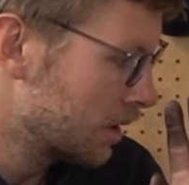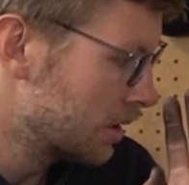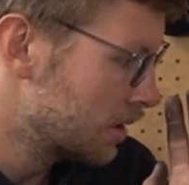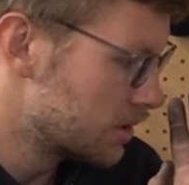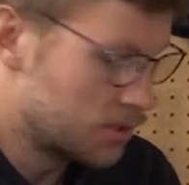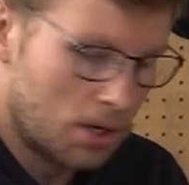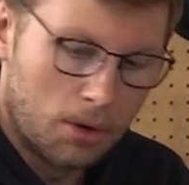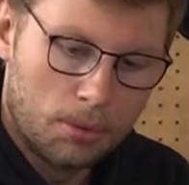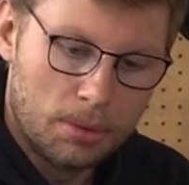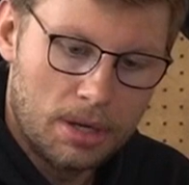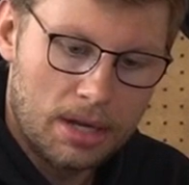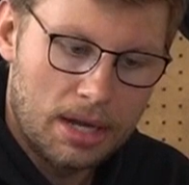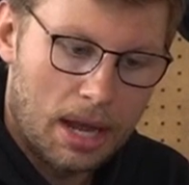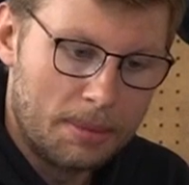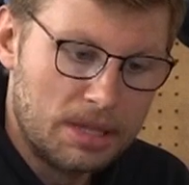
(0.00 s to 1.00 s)
So
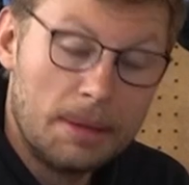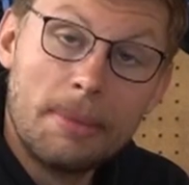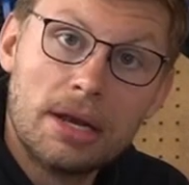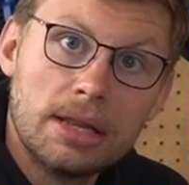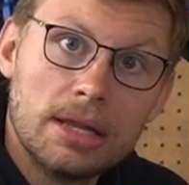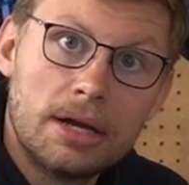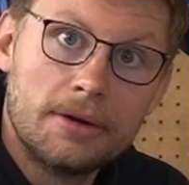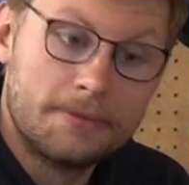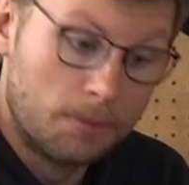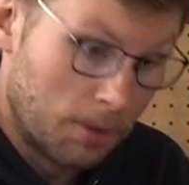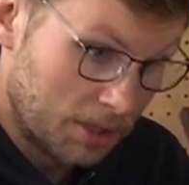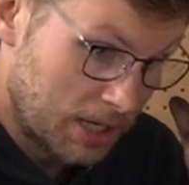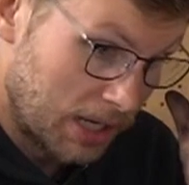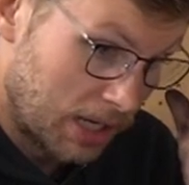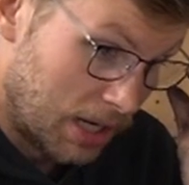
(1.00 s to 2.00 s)
I'm in the middle of
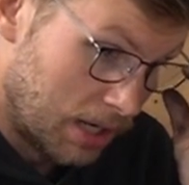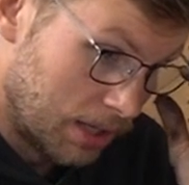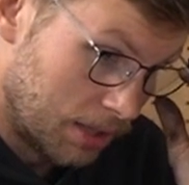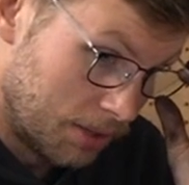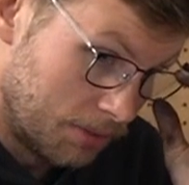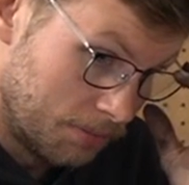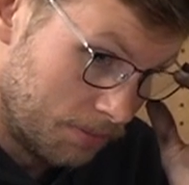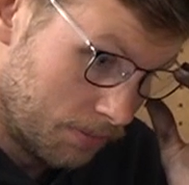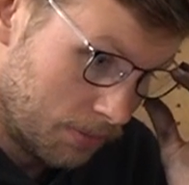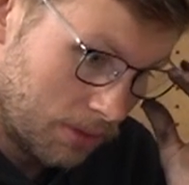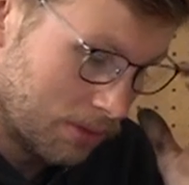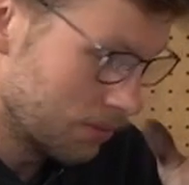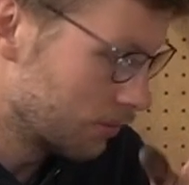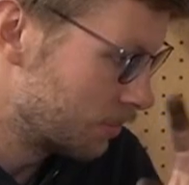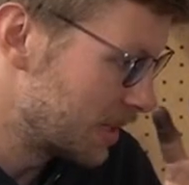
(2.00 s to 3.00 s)
working on
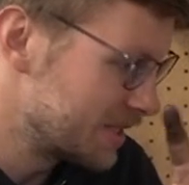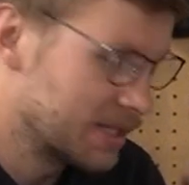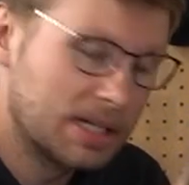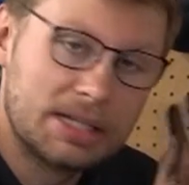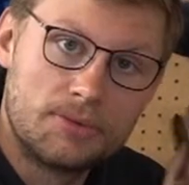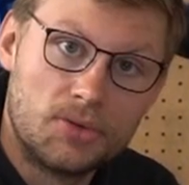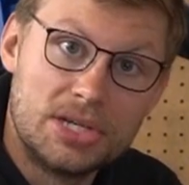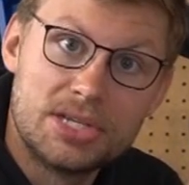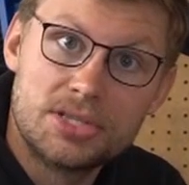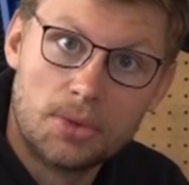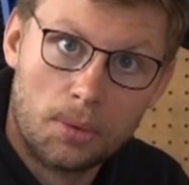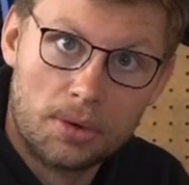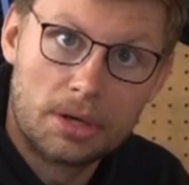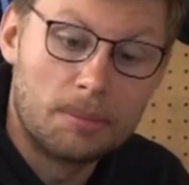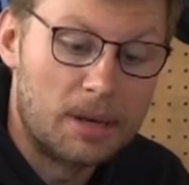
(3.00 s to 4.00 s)
basically
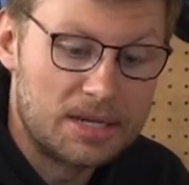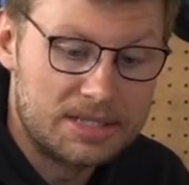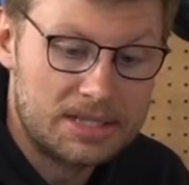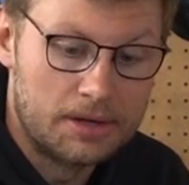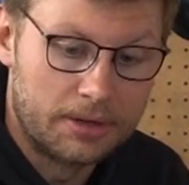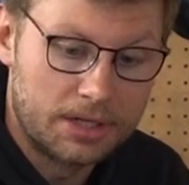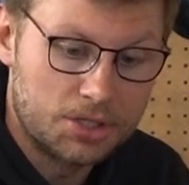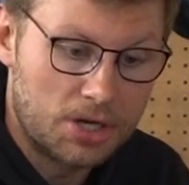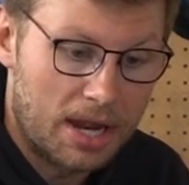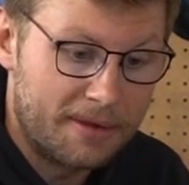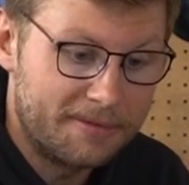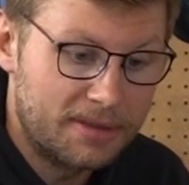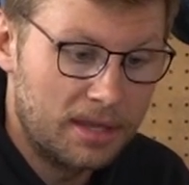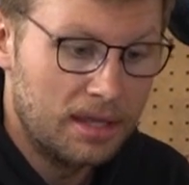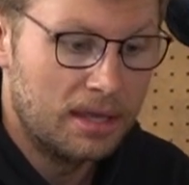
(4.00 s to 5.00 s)
restoring my steering
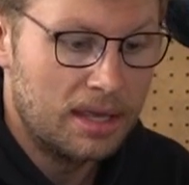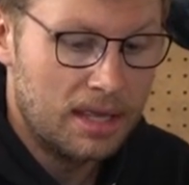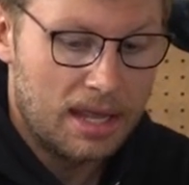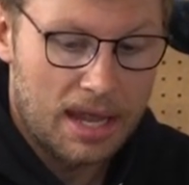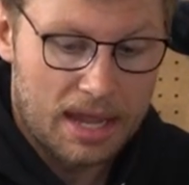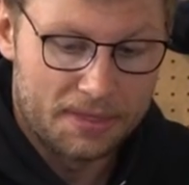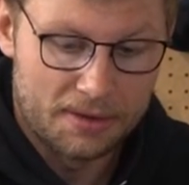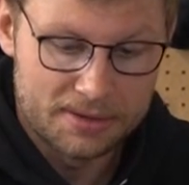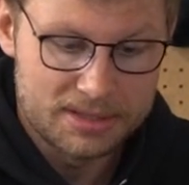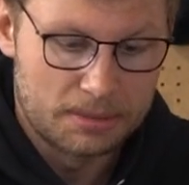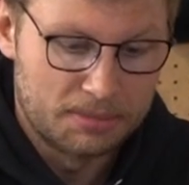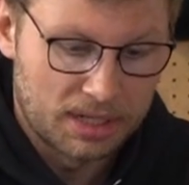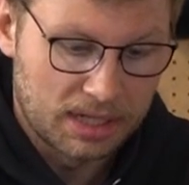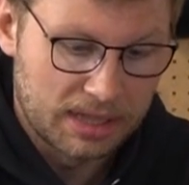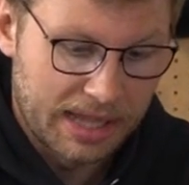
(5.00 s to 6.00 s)
shaft, and there's some
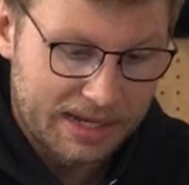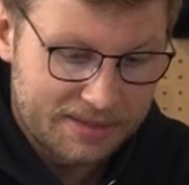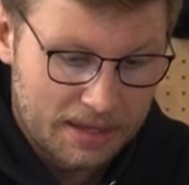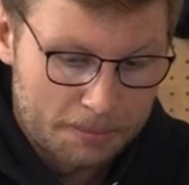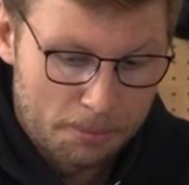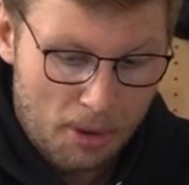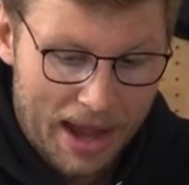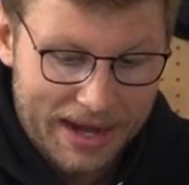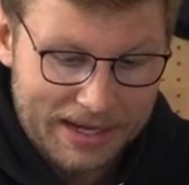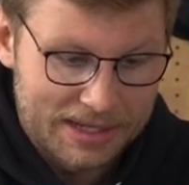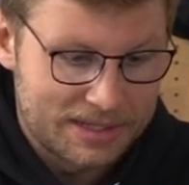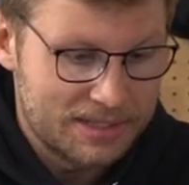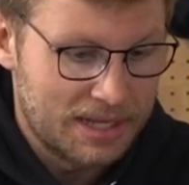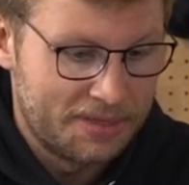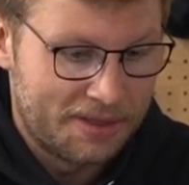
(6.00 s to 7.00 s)
neglected
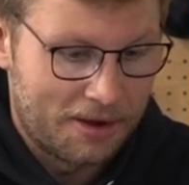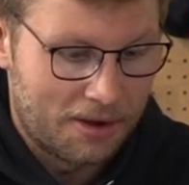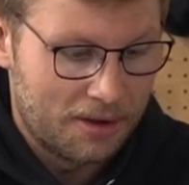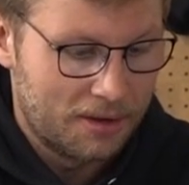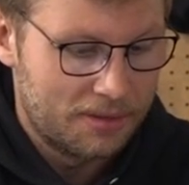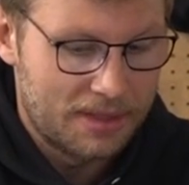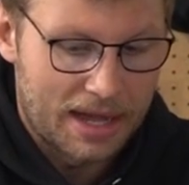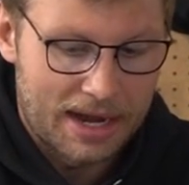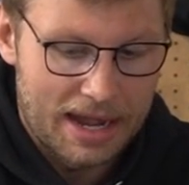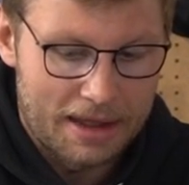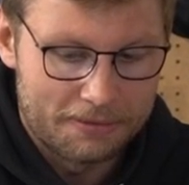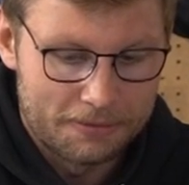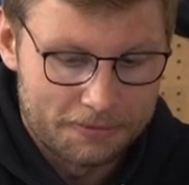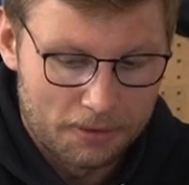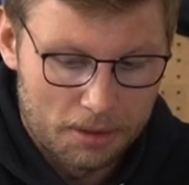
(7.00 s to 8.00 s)
brackets in there that I have
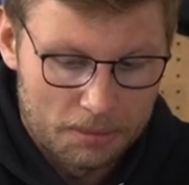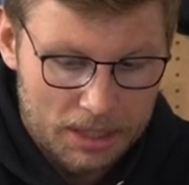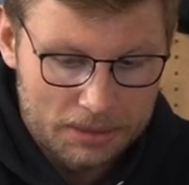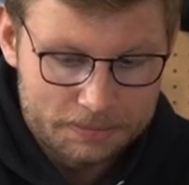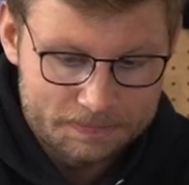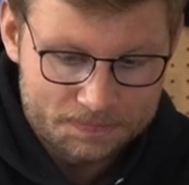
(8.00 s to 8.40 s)
in front of me.